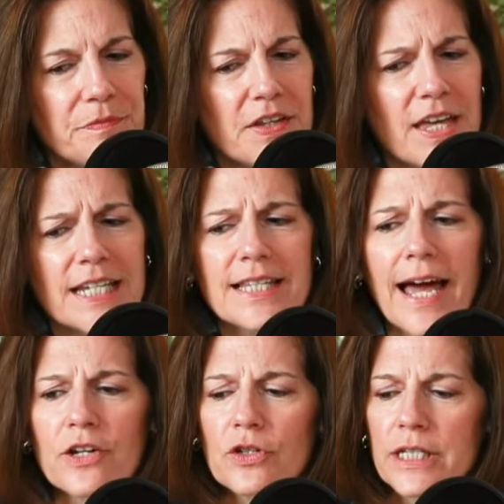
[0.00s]
that is
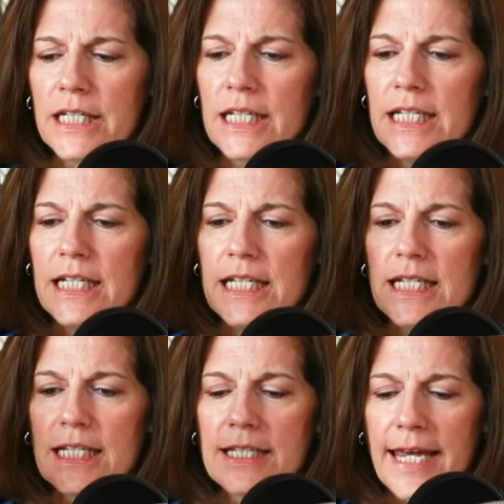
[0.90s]
actually
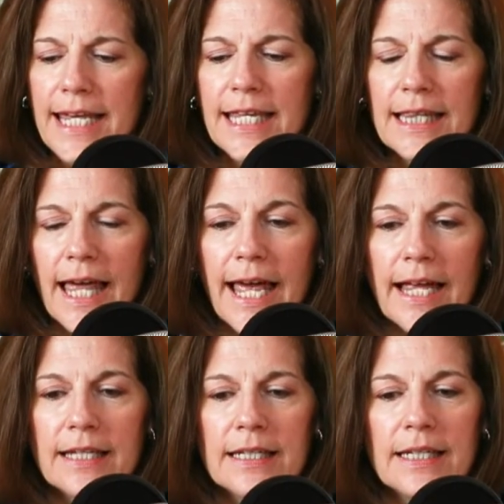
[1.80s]
taking
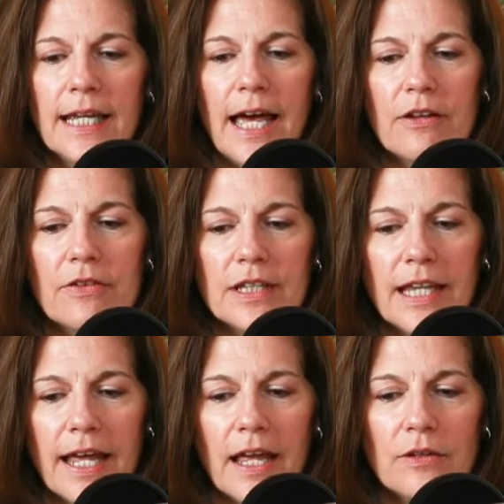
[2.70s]
land out of the
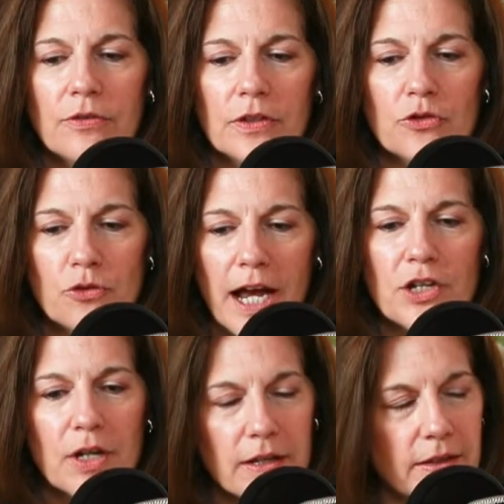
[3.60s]
landfill,
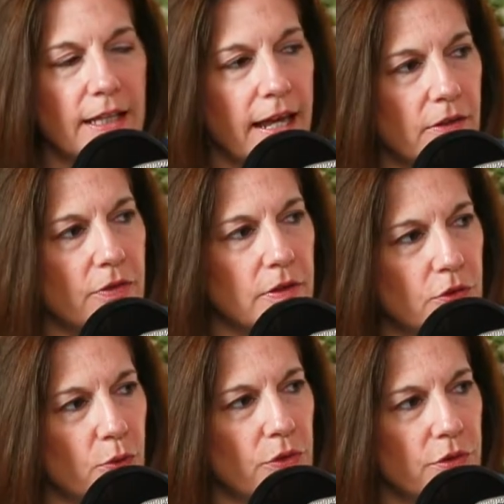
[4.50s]
trash out of the landfill in
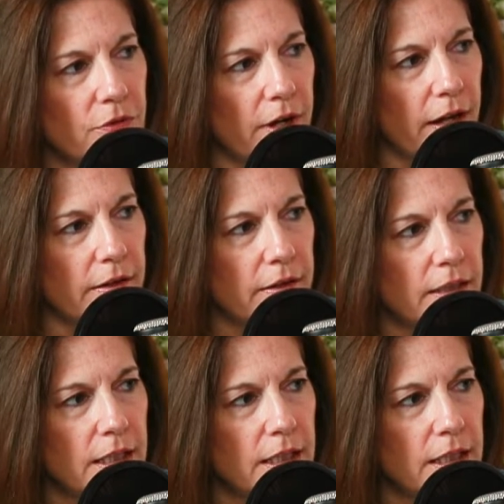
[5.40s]
northern Nevada,